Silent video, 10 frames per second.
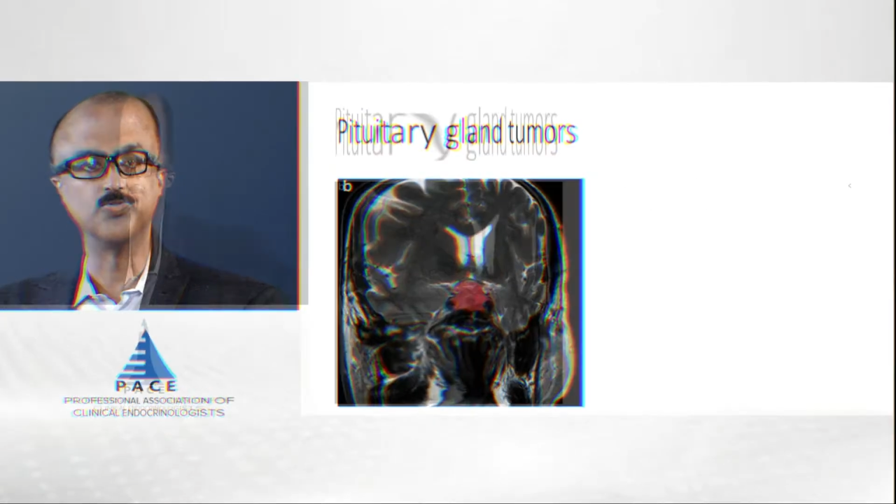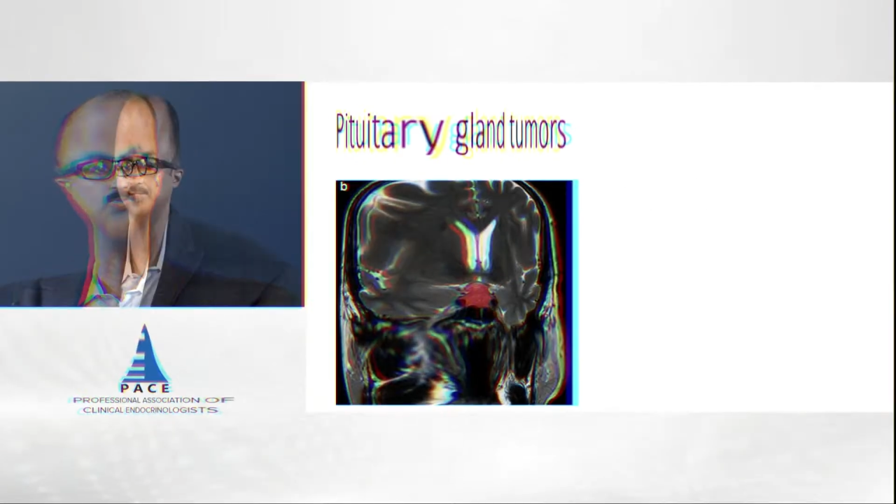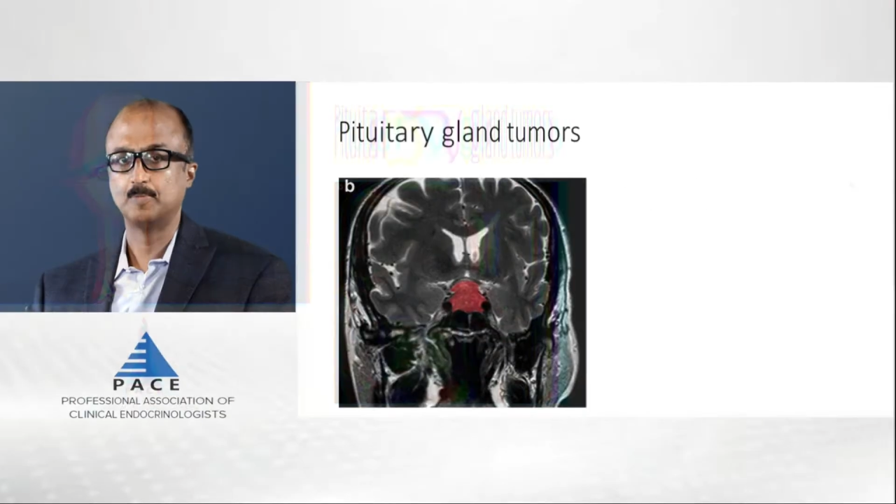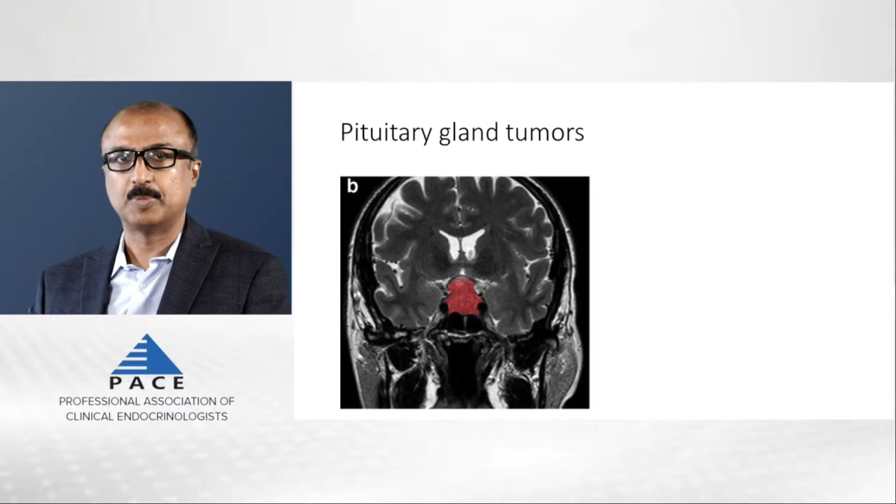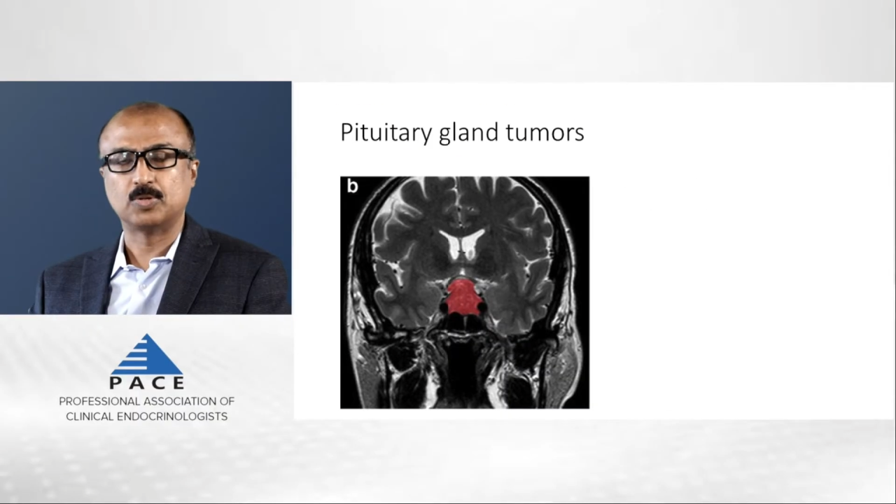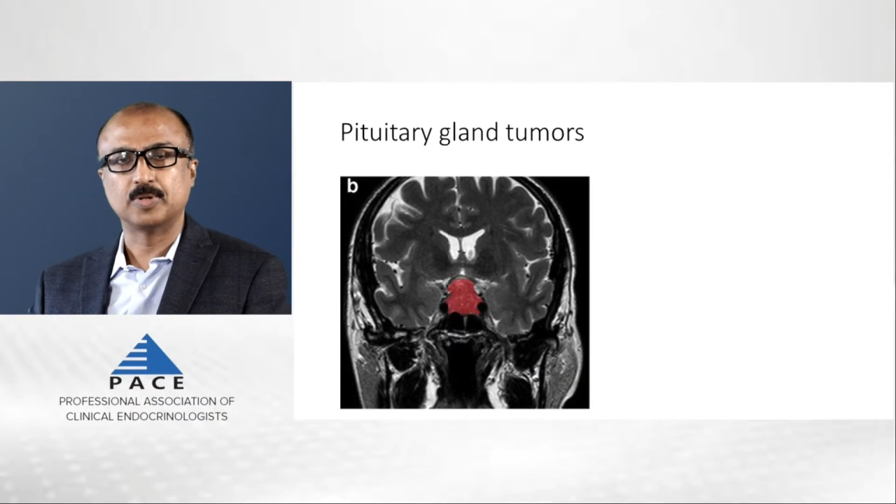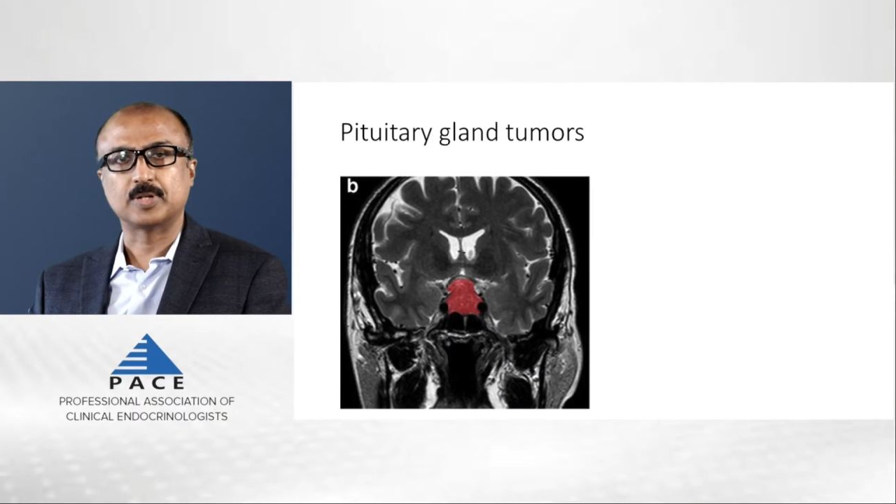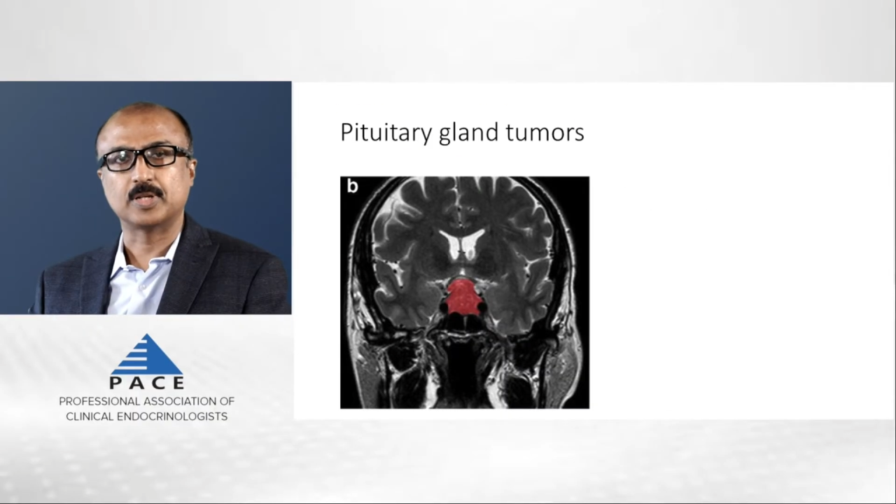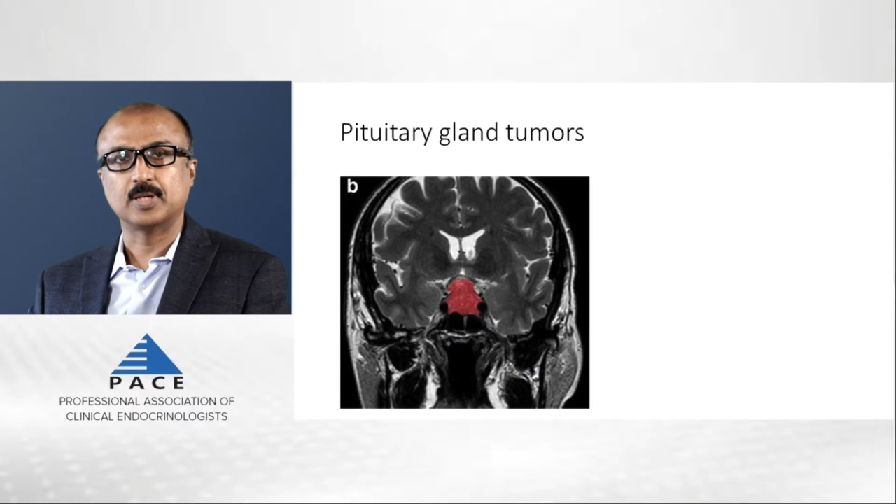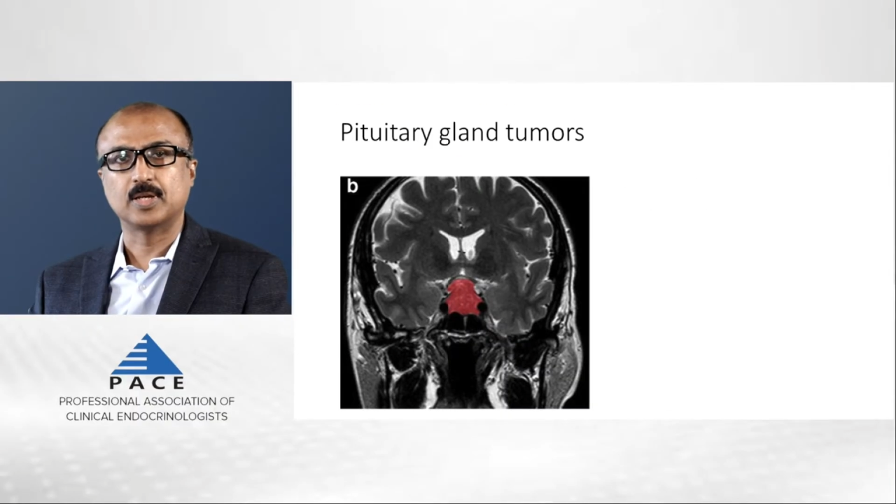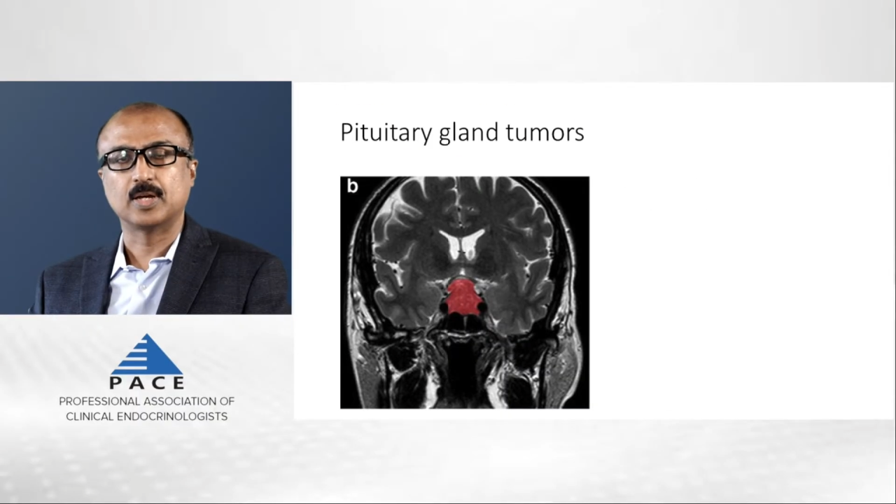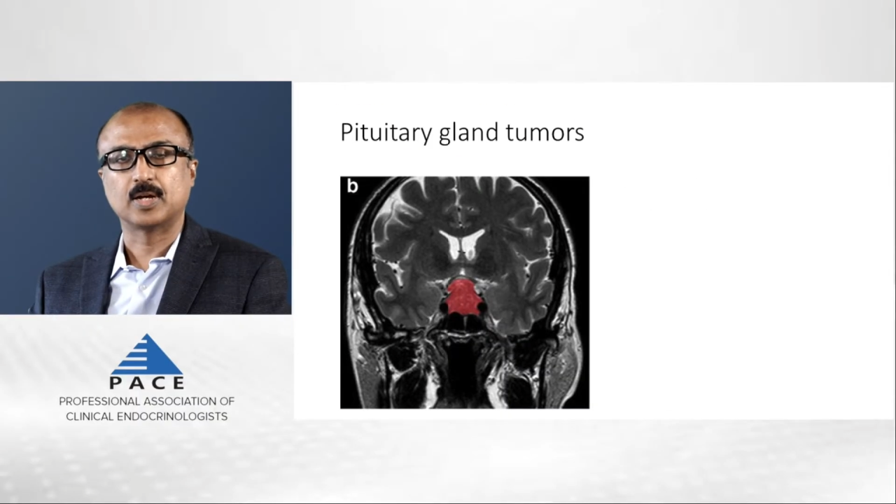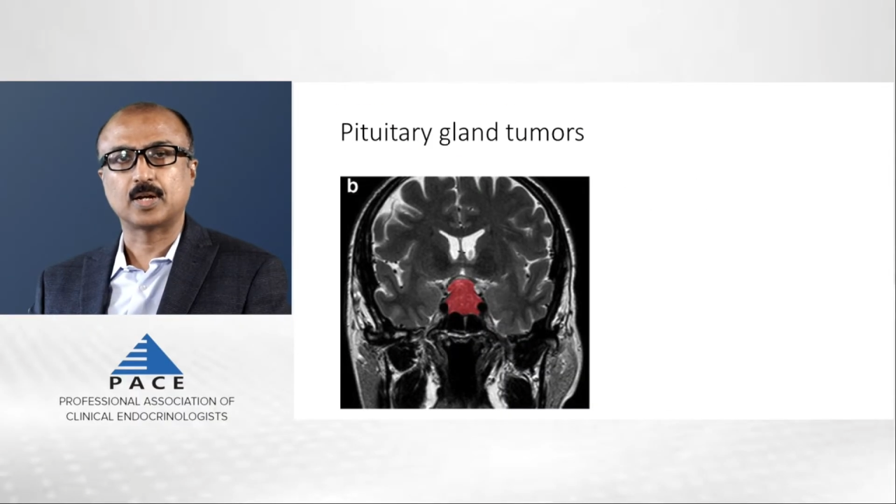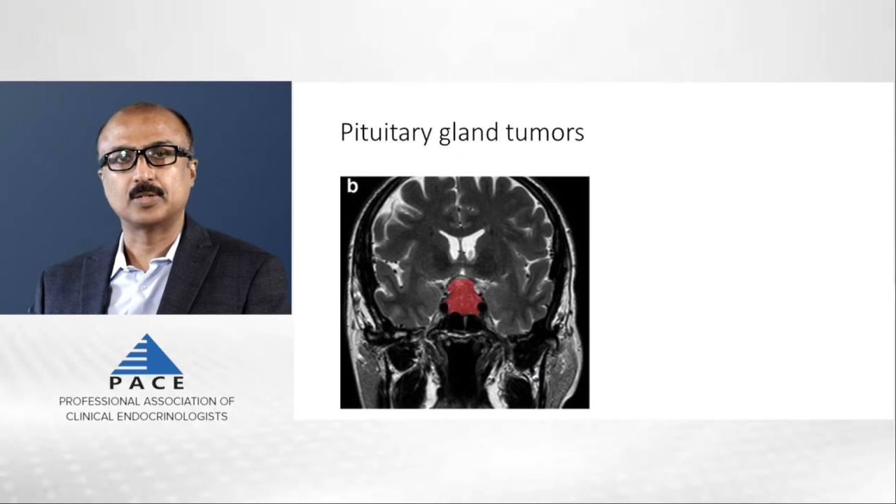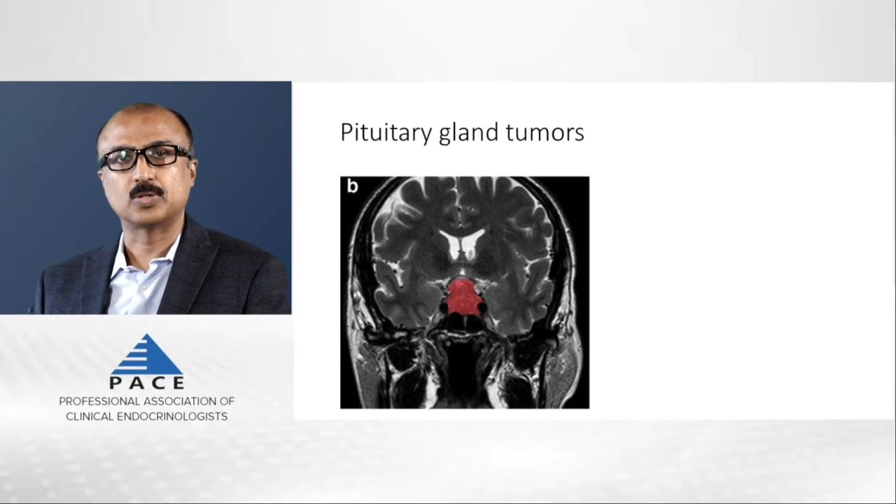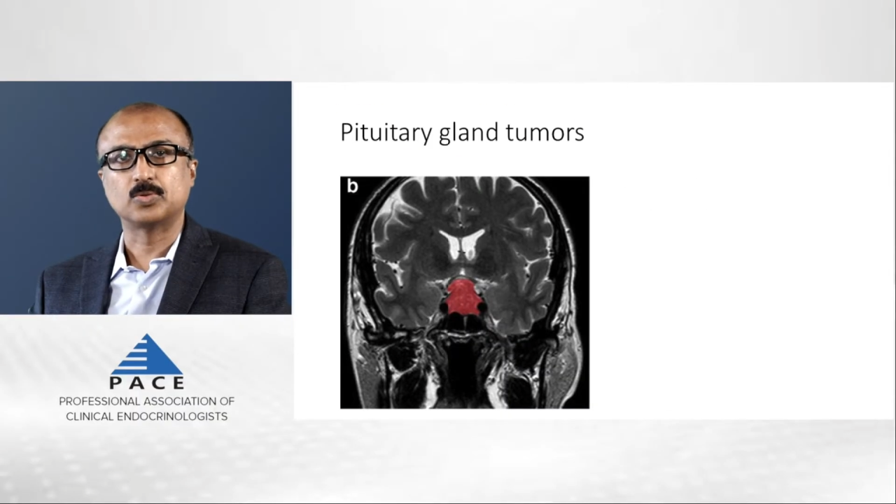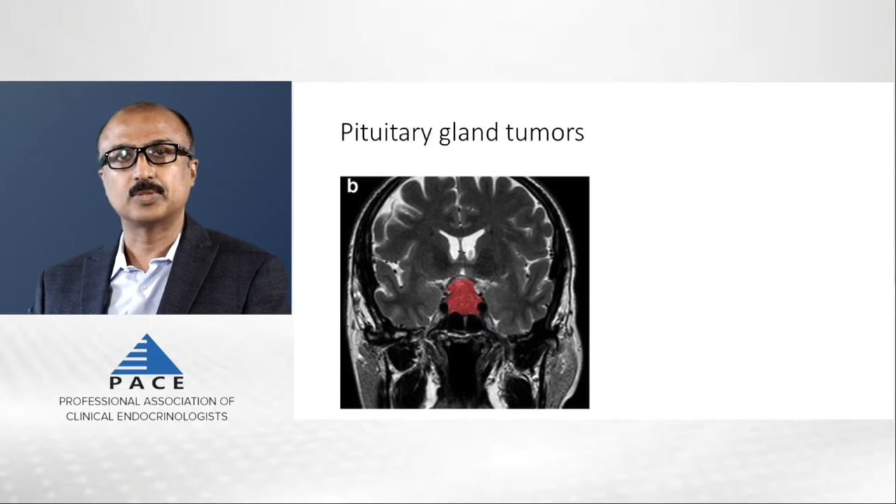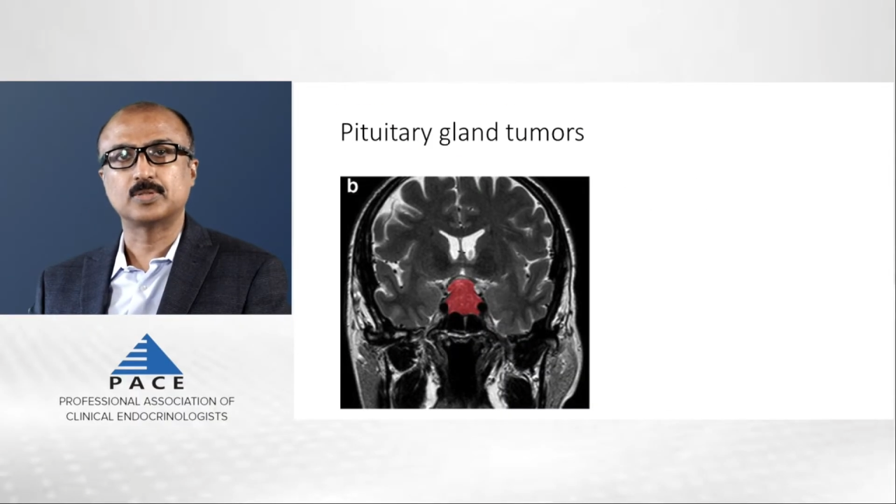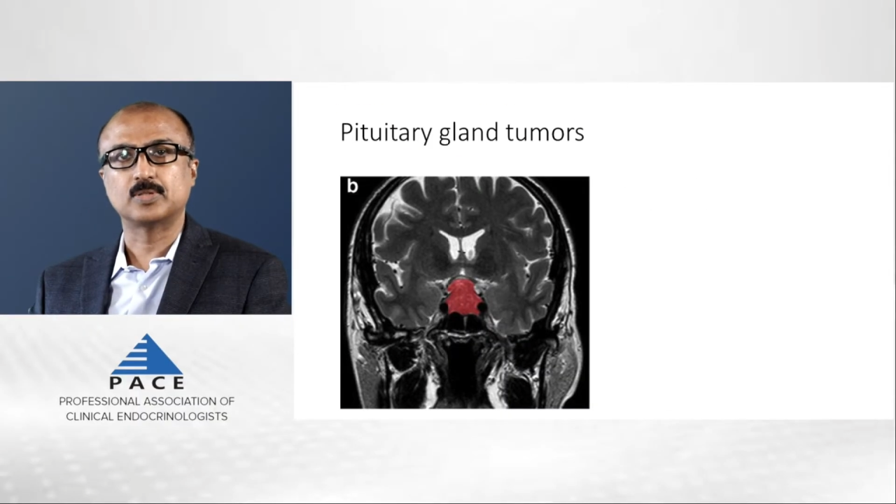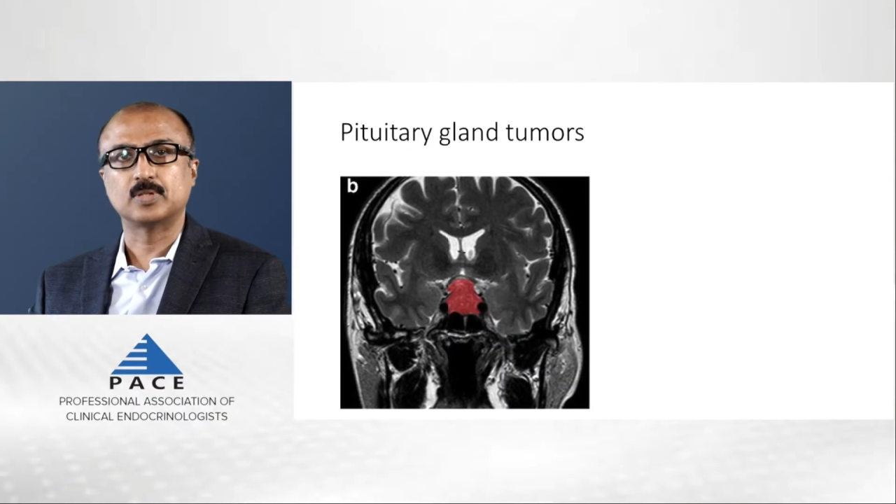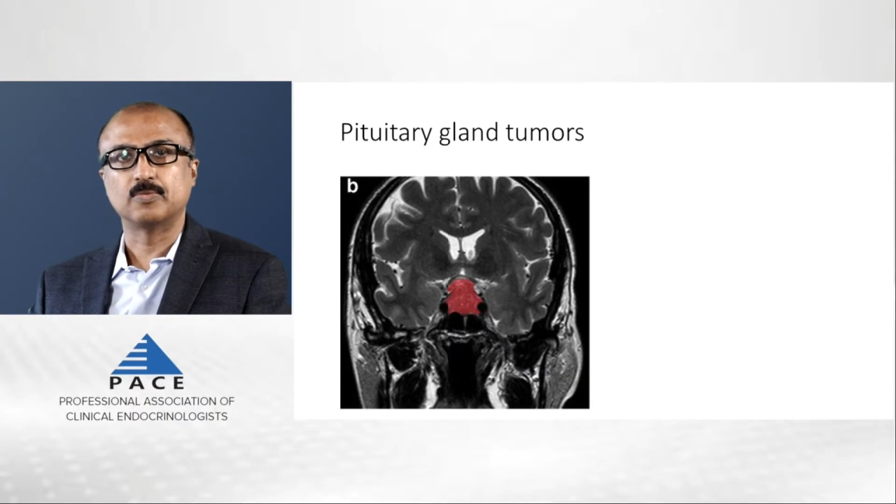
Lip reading: Anterior pituitary controls